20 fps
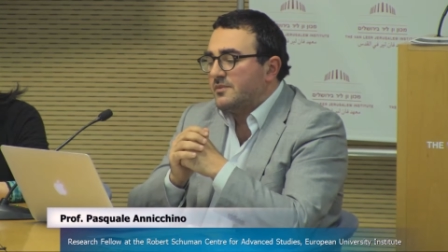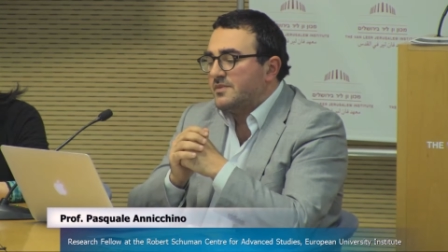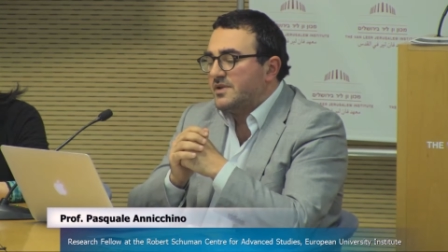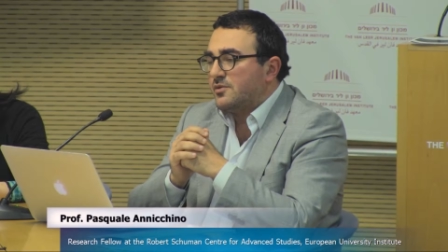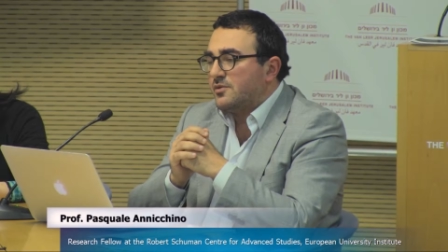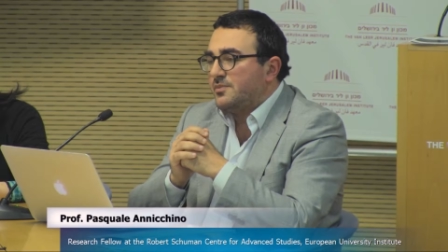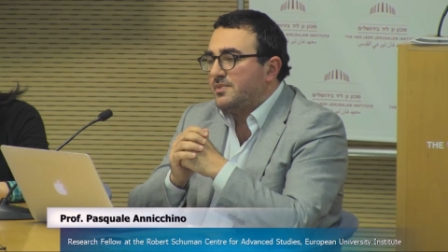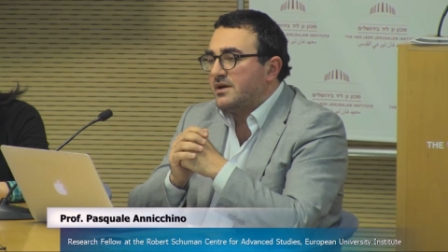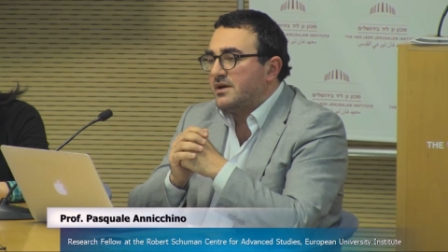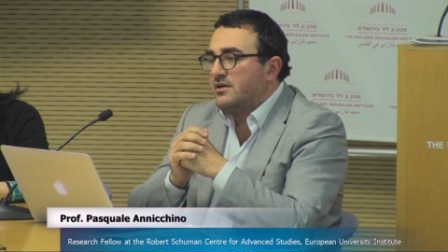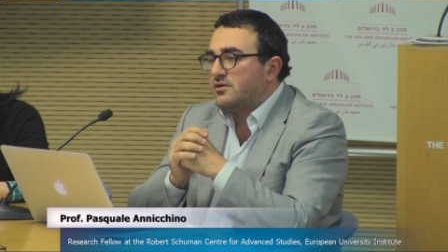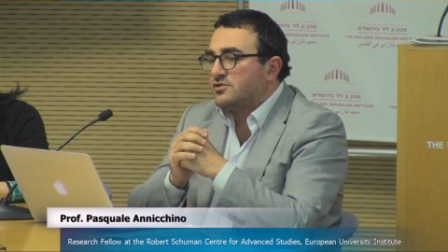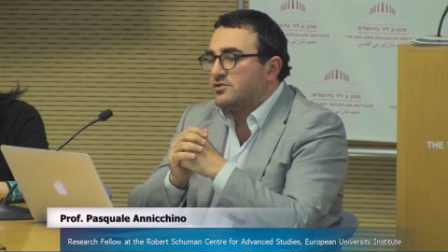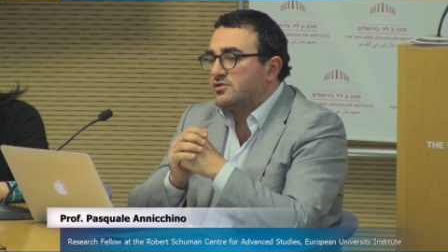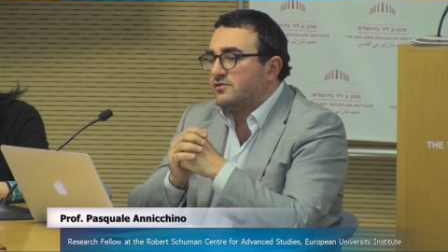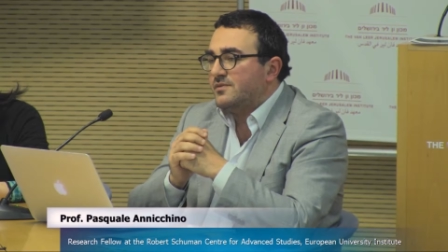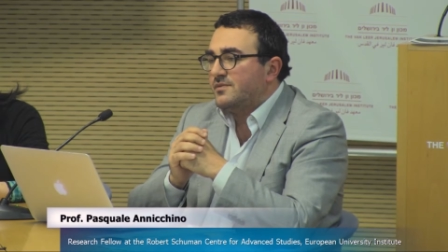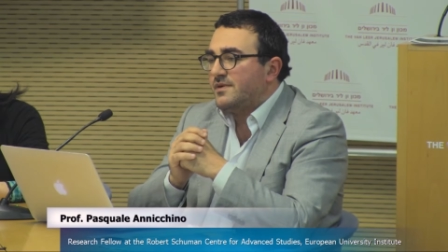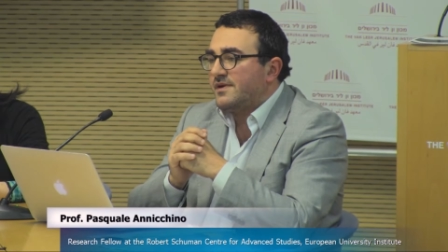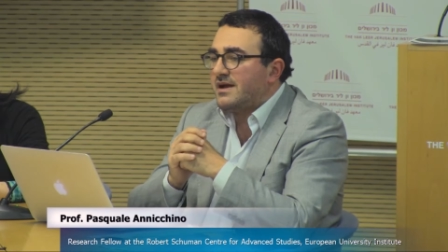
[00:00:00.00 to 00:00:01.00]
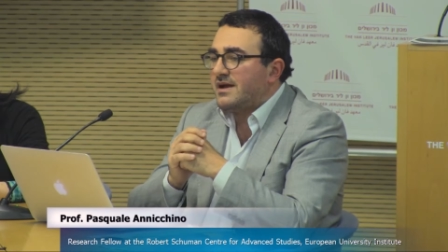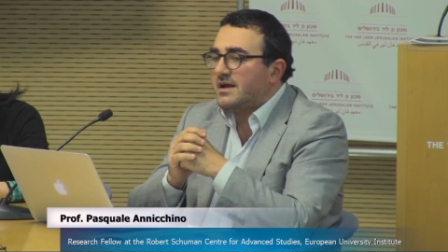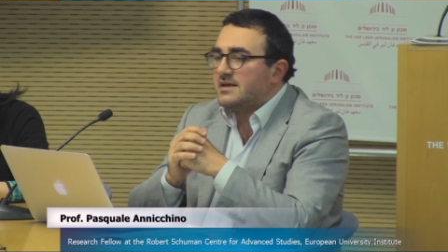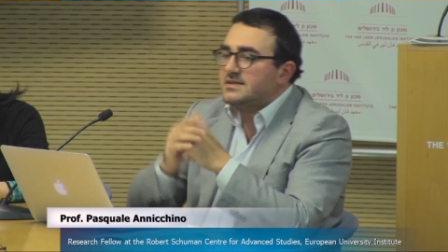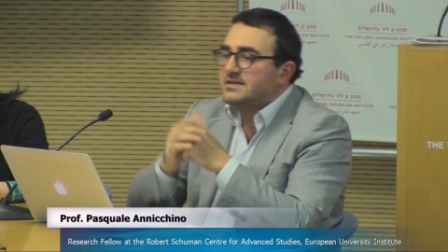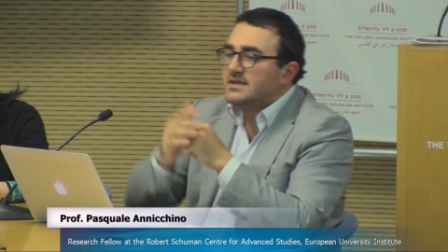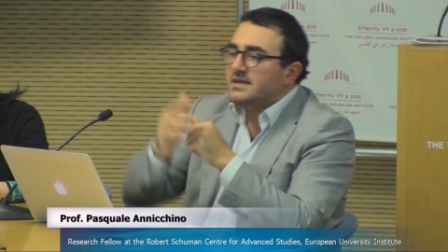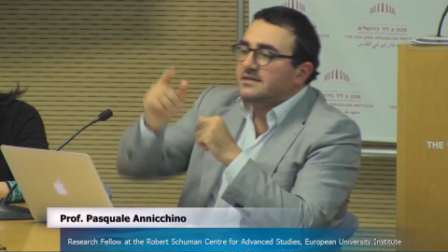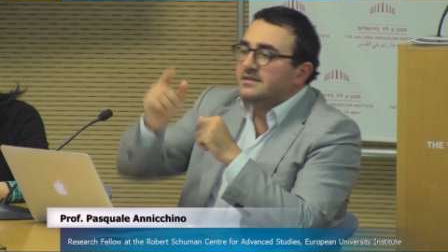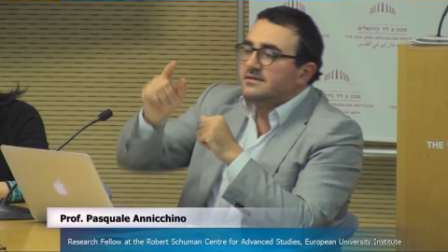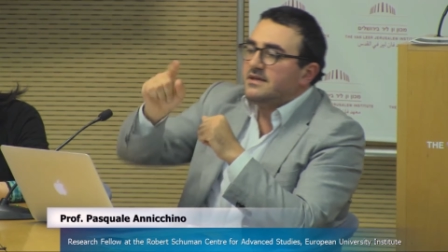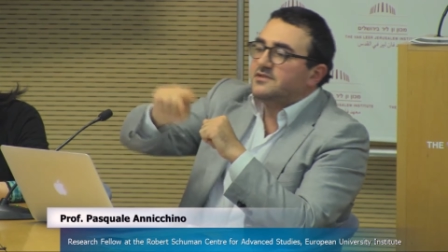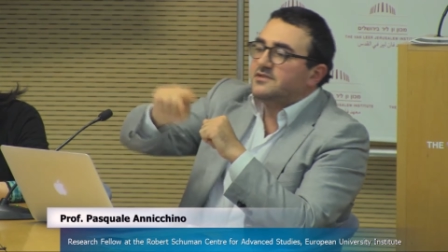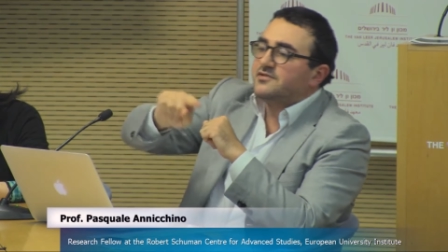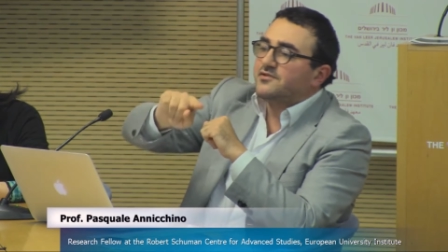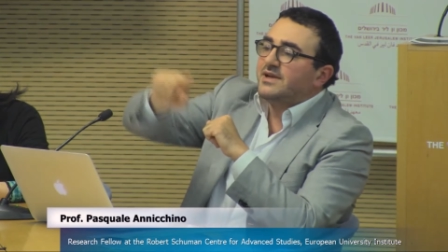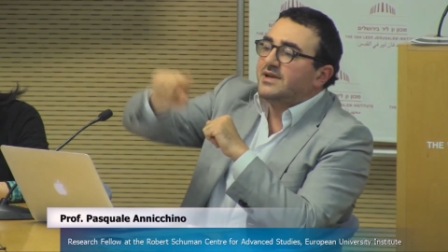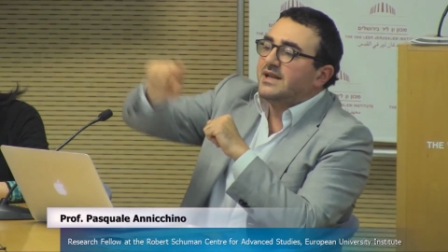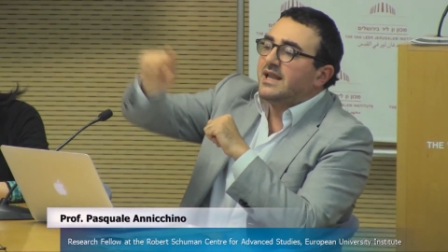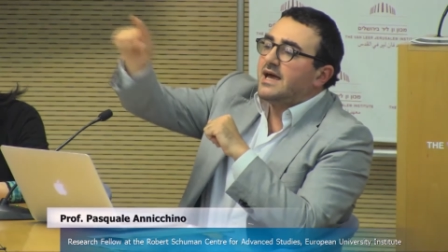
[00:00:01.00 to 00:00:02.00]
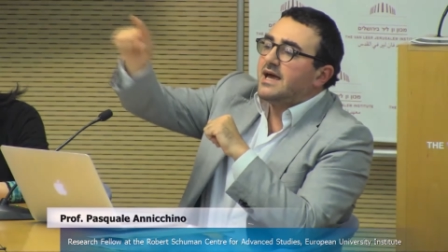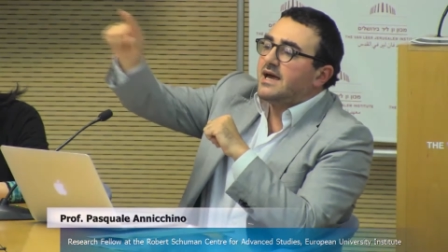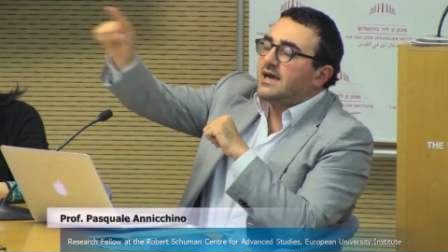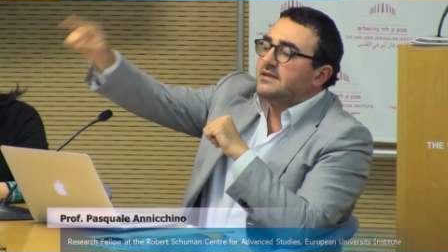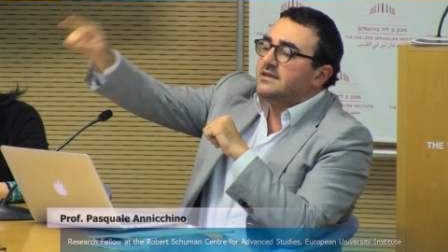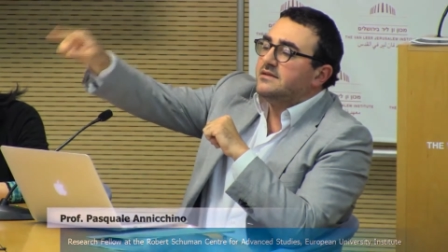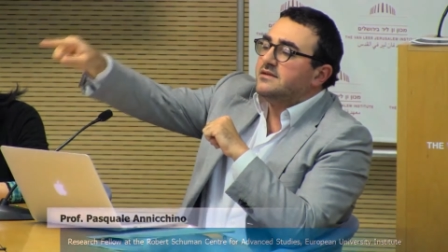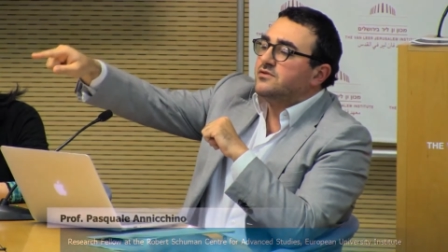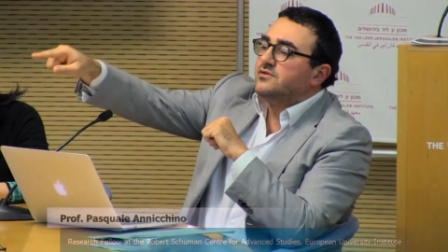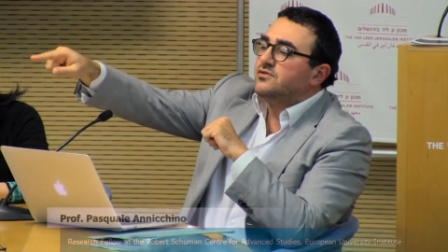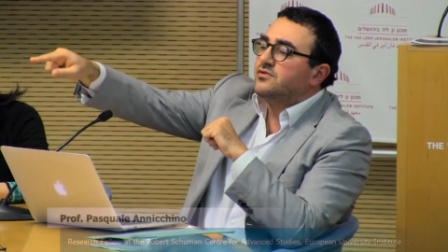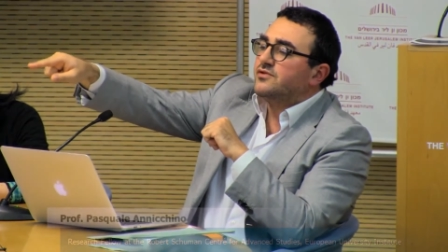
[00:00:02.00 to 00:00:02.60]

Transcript: from the European Court of Human Rights that relied